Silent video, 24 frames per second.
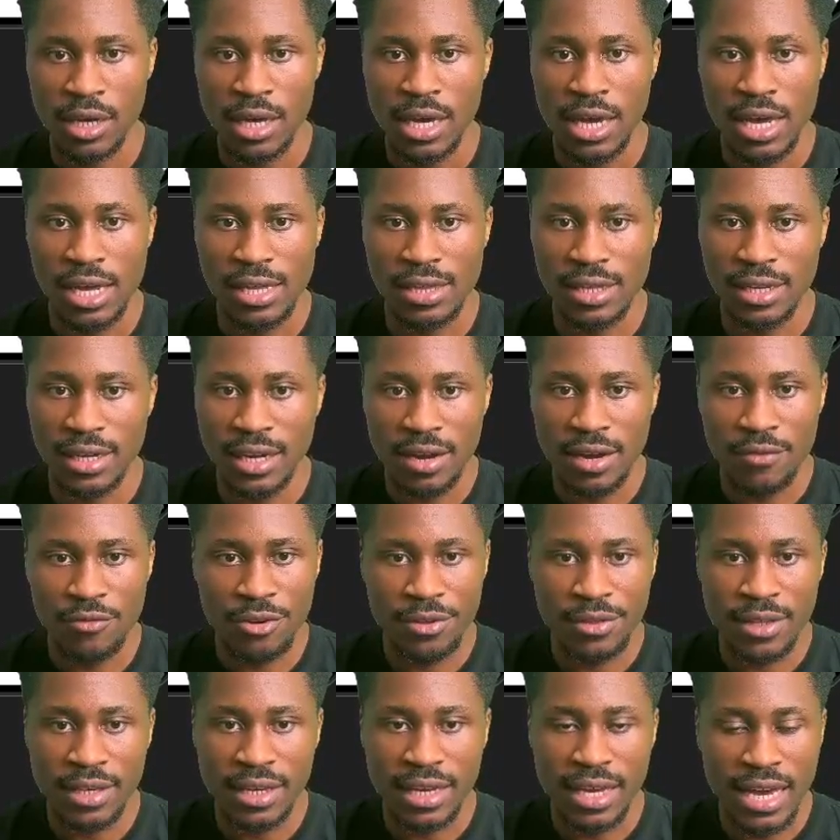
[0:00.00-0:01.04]
And then
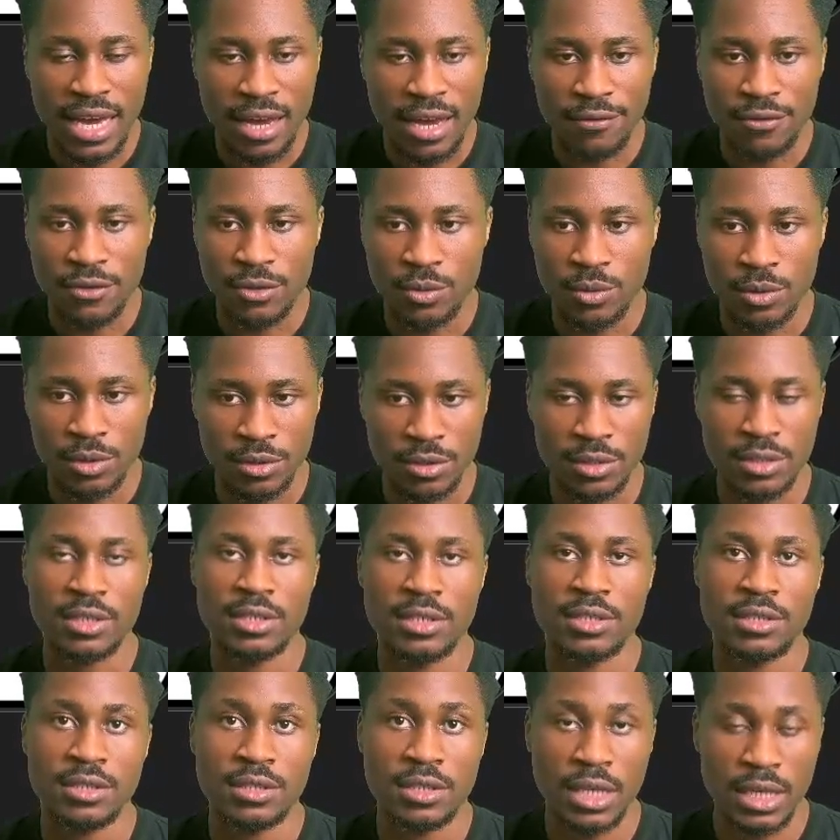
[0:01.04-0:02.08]
everything afterwards
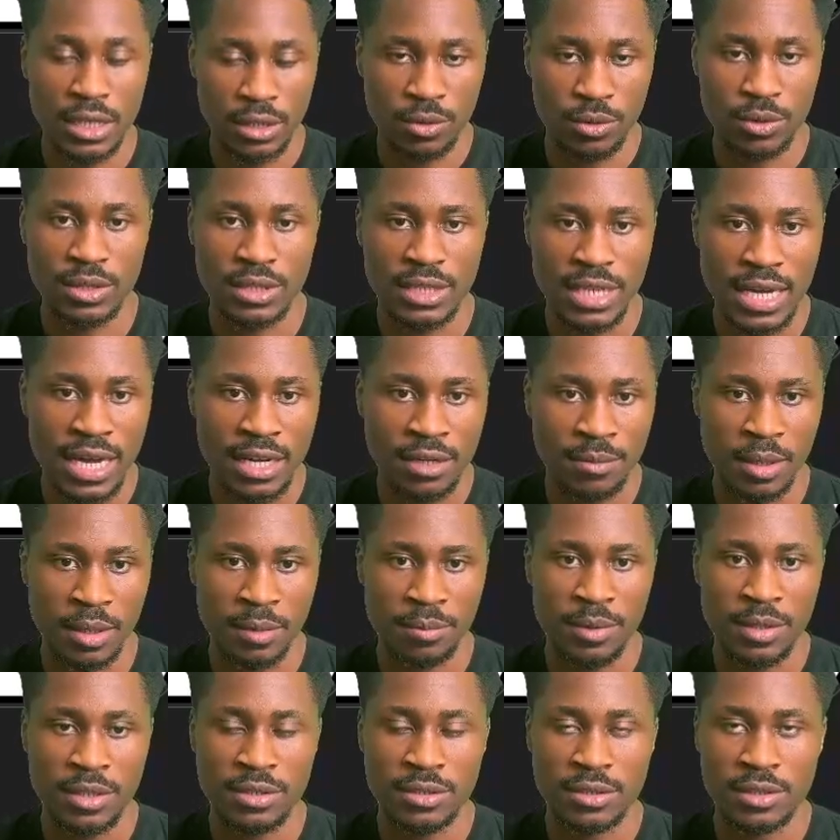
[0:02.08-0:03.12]
is not going to animate
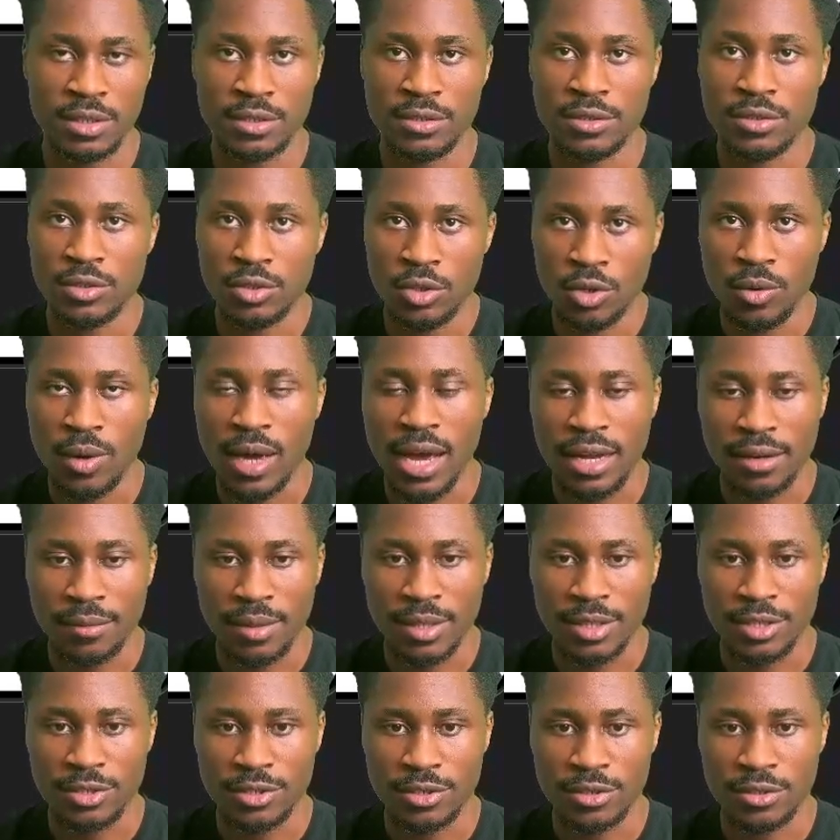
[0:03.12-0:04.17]
because there's no
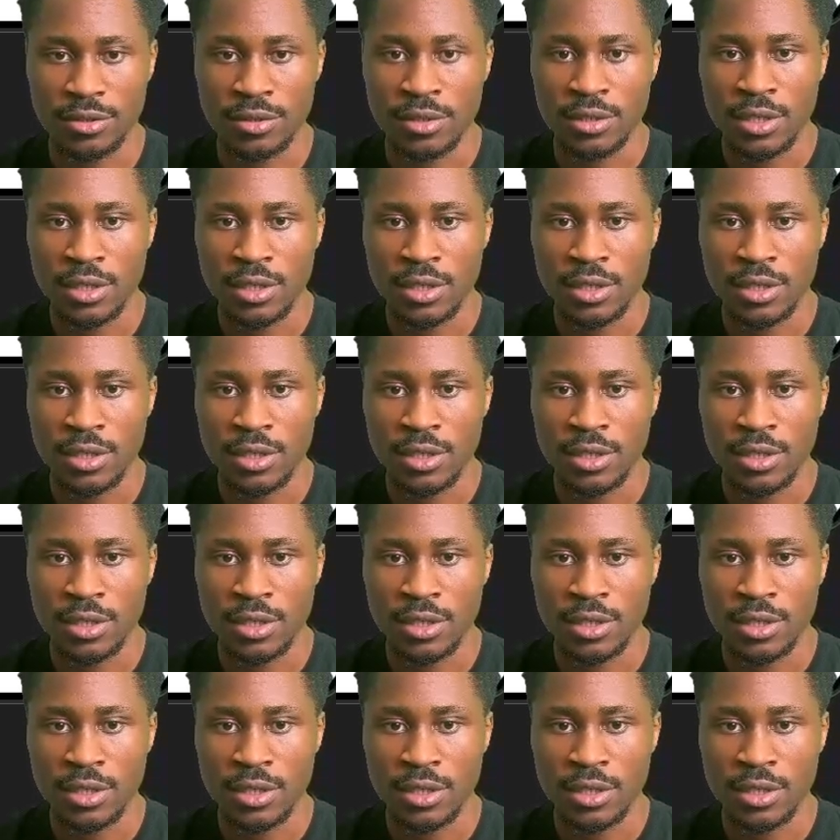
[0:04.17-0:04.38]
animation